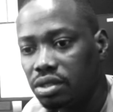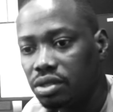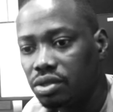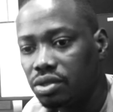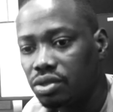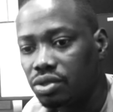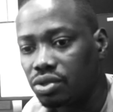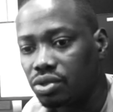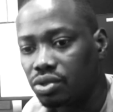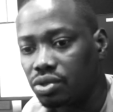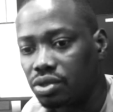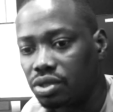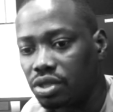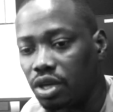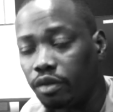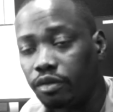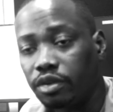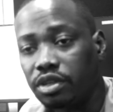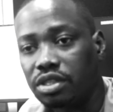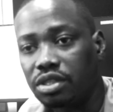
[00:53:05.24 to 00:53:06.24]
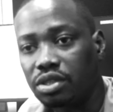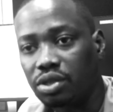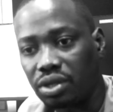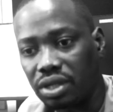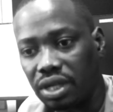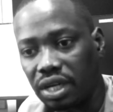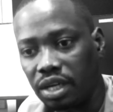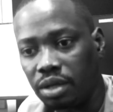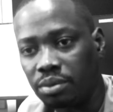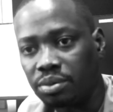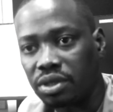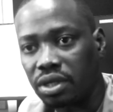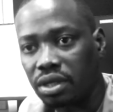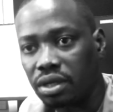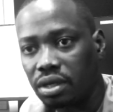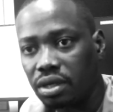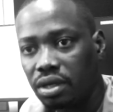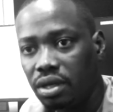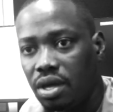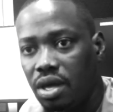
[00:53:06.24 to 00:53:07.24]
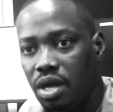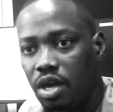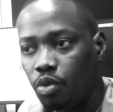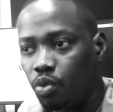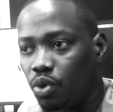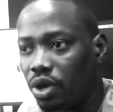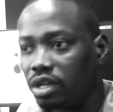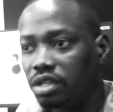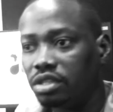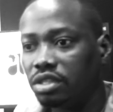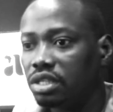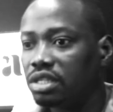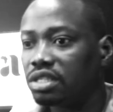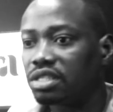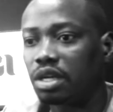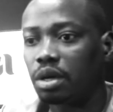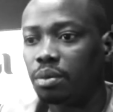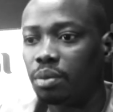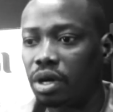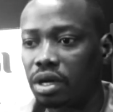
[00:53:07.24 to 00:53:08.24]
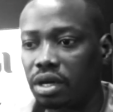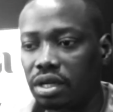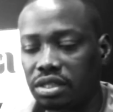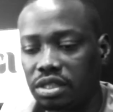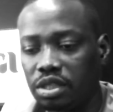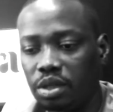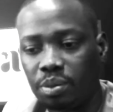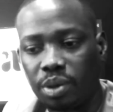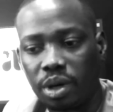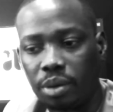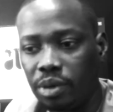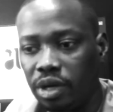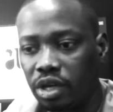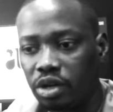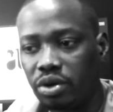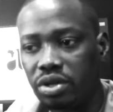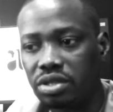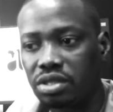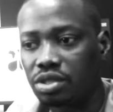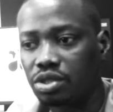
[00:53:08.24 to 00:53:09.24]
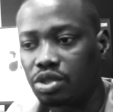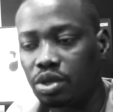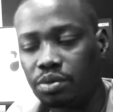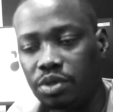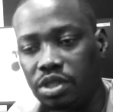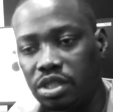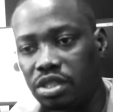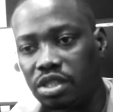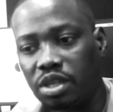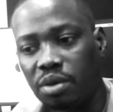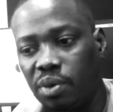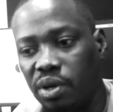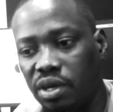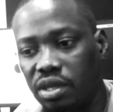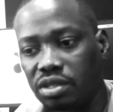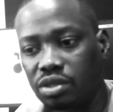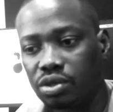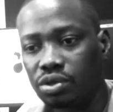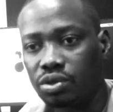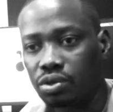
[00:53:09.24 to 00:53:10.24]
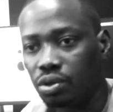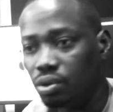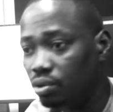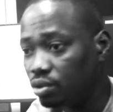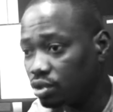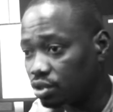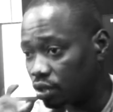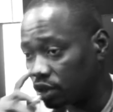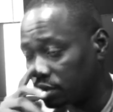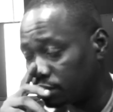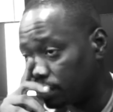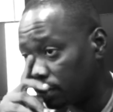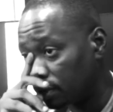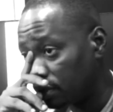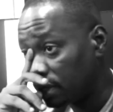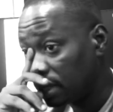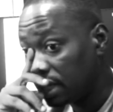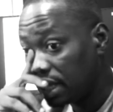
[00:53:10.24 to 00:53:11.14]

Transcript: services under MTech. We had a digital marketing department creating some digital marketing solutions, but